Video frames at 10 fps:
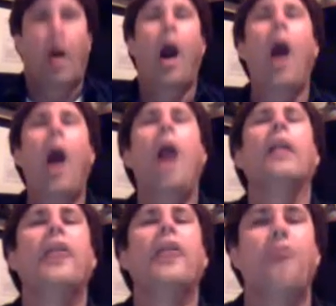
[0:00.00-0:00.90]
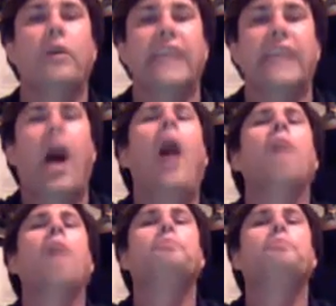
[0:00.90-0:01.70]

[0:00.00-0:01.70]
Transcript: All authority, all